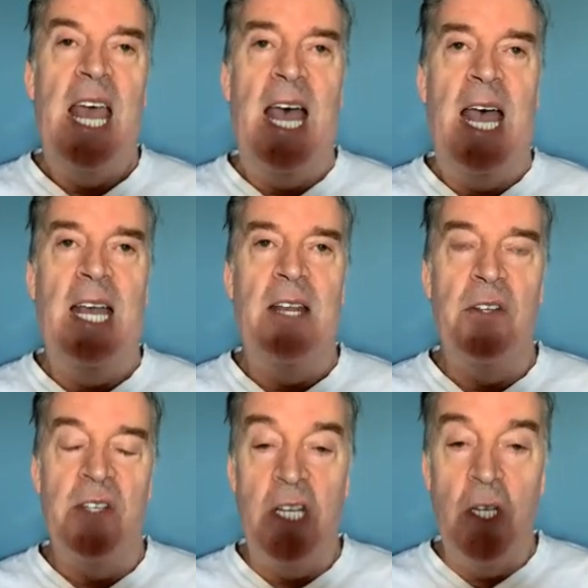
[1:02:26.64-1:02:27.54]

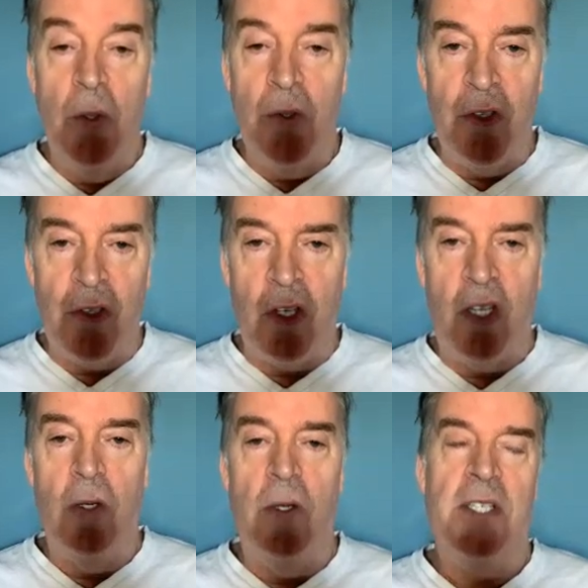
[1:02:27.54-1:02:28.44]
and he uses
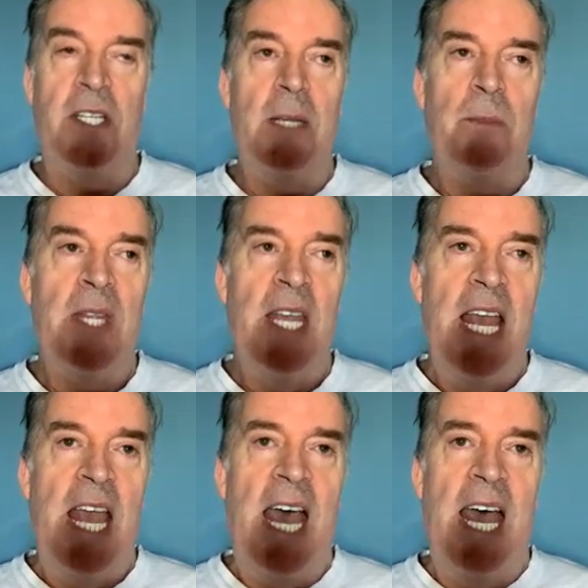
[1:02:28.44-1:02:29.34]
security,
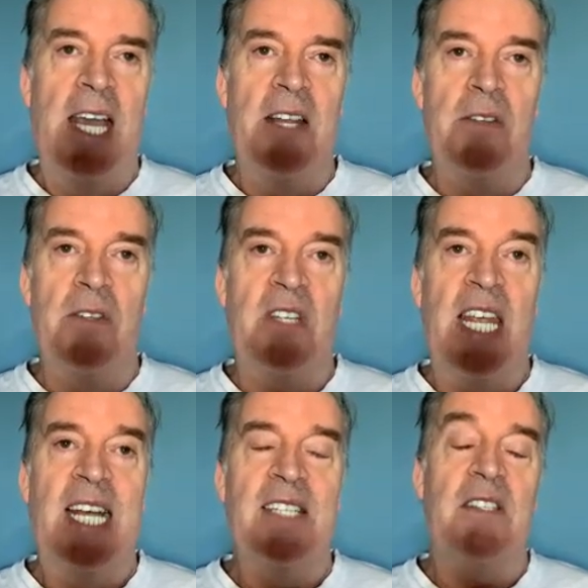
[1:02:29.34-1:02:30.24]
and the
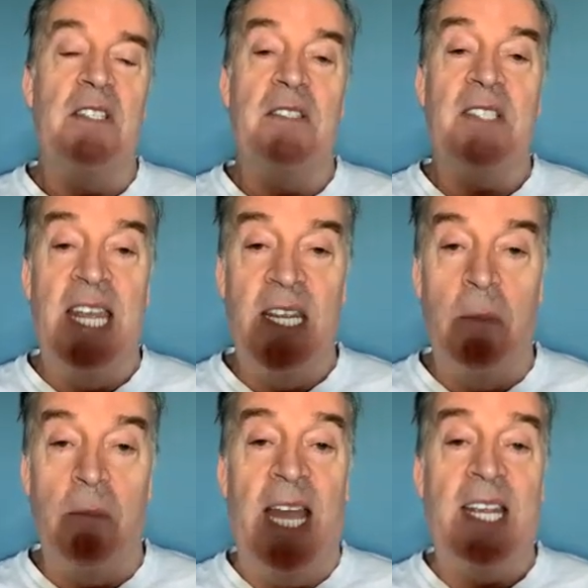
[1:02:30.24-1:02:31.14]
asset is taken
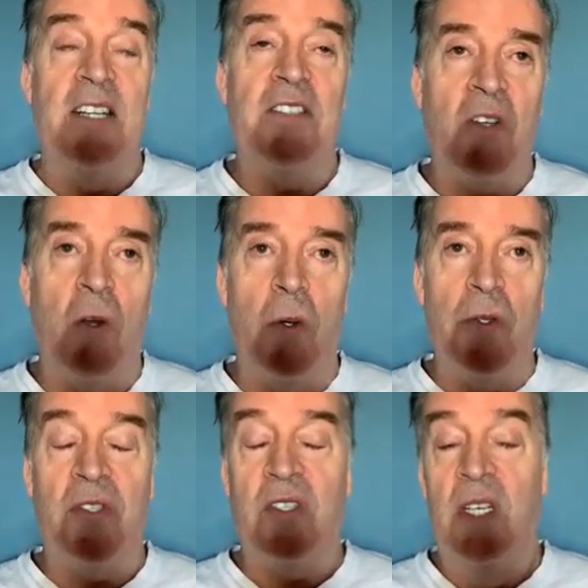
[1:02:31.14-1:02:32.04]
back, and it's
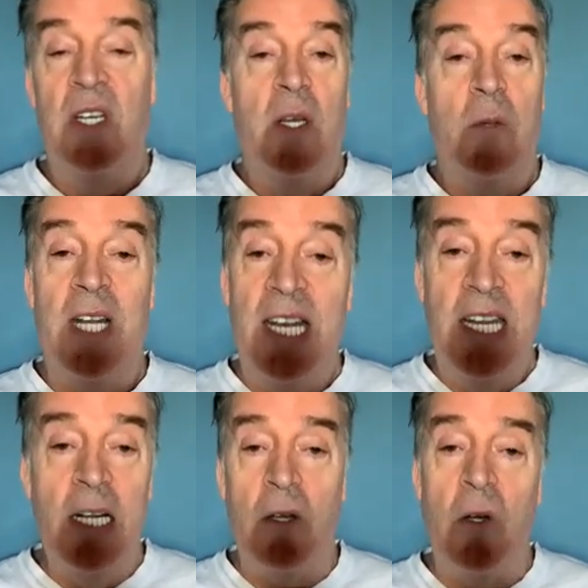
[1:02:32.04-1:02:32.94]
cost, with
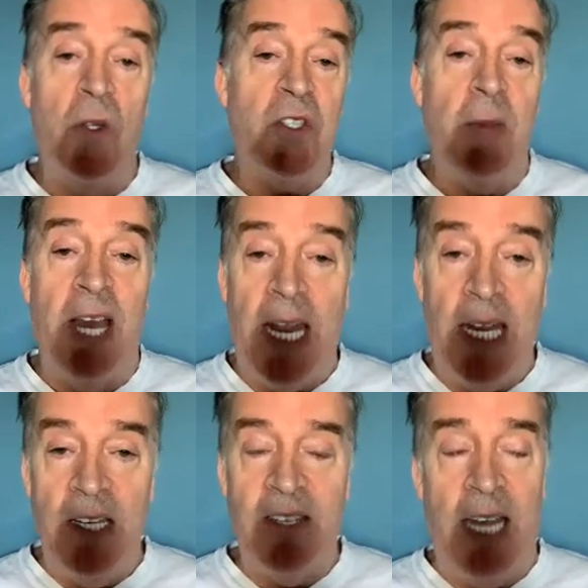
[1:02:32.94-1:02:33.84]
legal costs, about
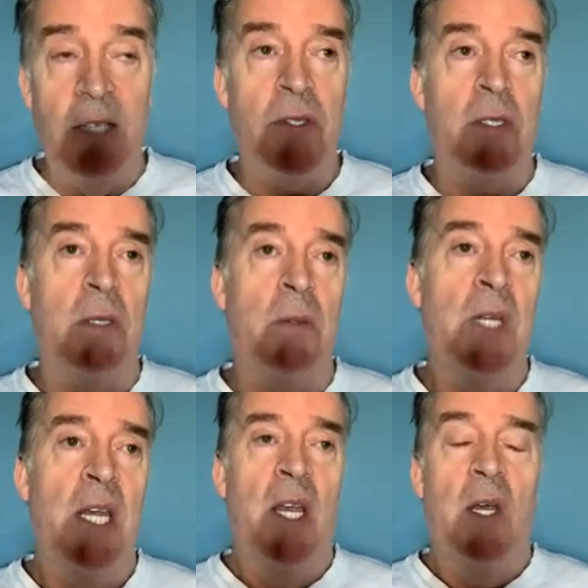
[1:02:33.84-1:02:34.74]
80,000.
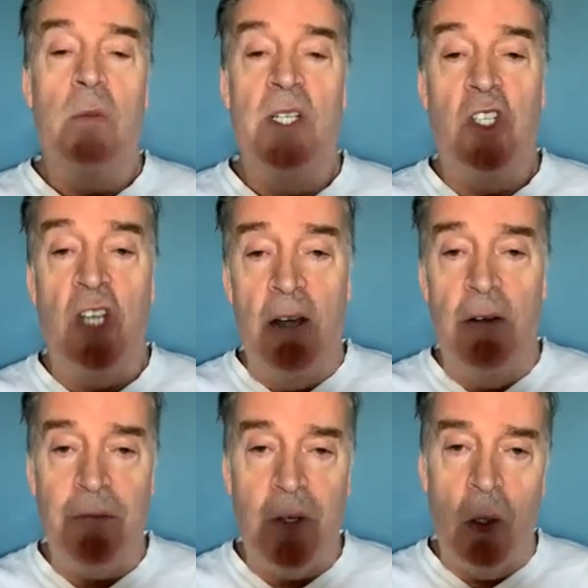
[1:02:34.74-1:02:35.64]
With
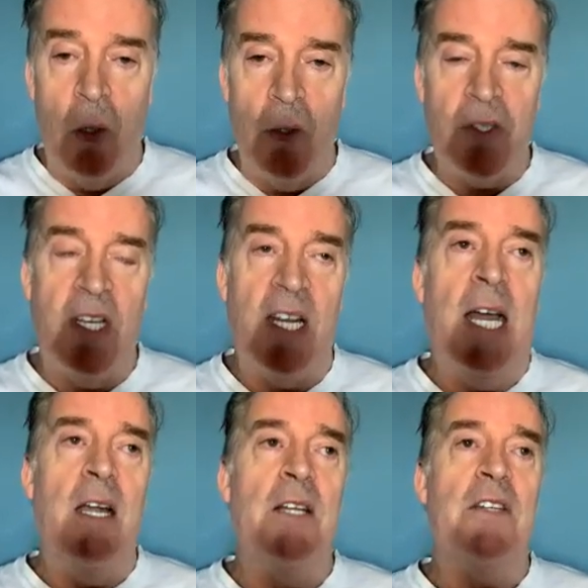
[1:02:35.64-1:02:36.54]
sheriff costs in
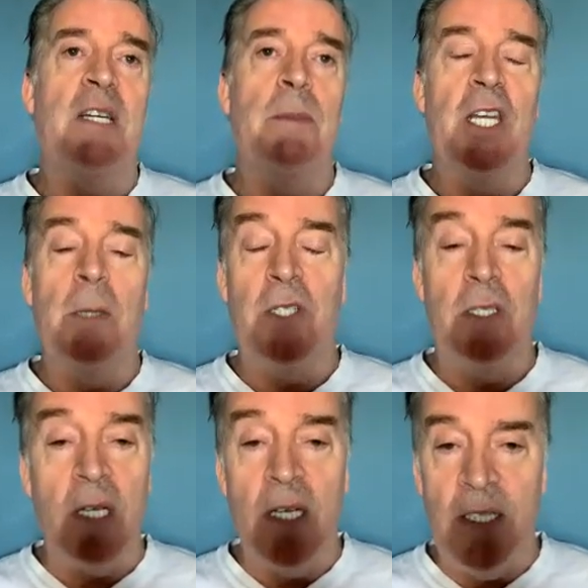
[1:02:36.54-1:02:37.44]
Ireland can be up to
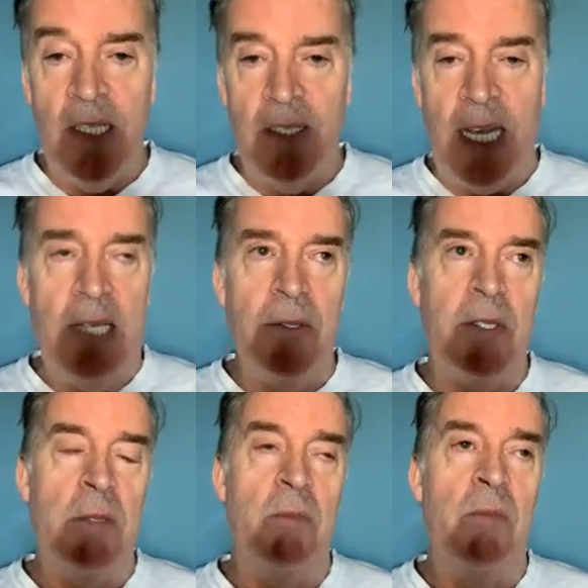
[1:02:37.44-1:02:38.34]

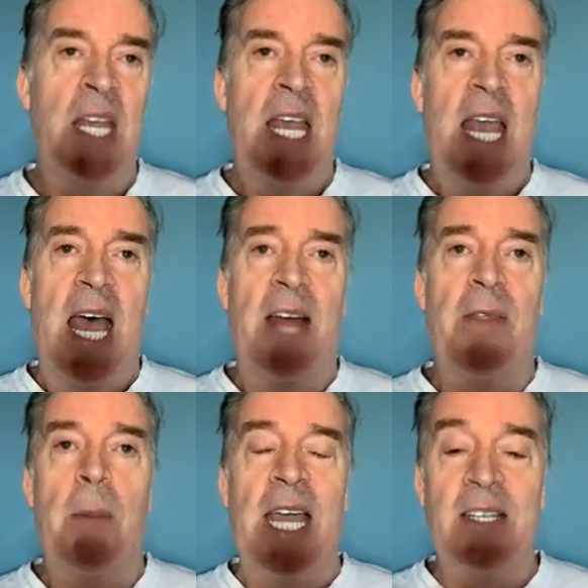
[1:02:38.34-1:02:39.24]
30,000, and the
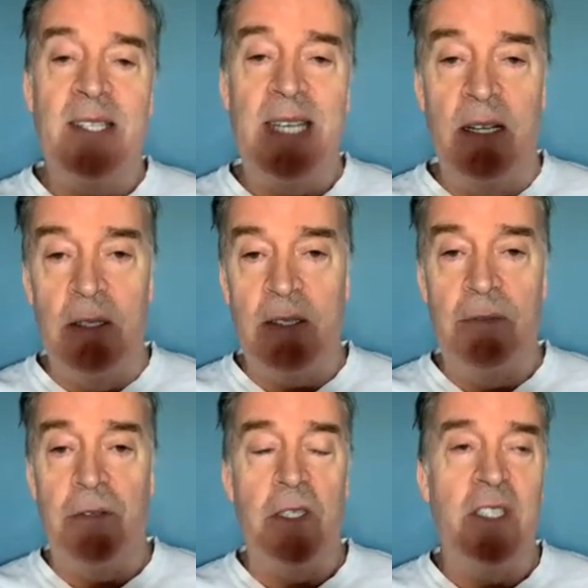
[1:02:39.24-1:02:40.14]
bank sells it
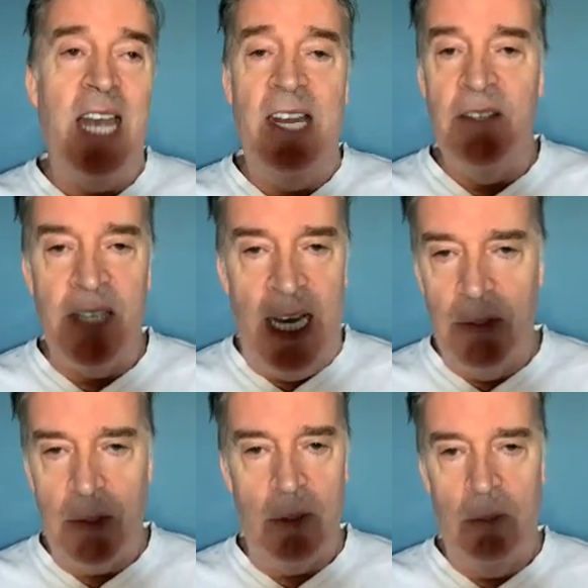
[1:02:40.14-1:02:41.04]
for
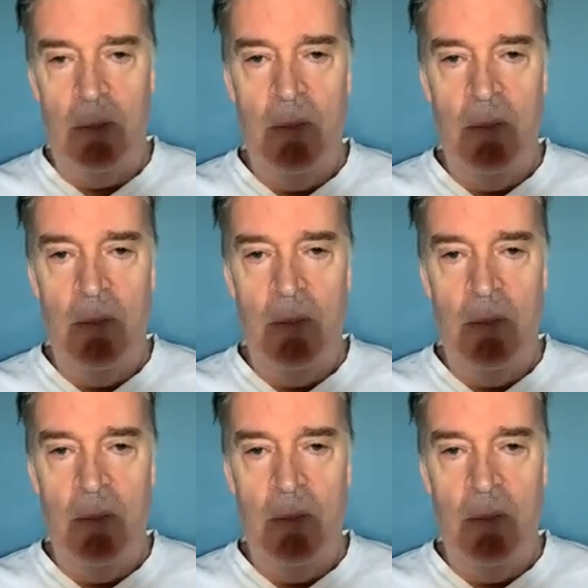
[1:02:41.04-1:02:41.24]
10,000.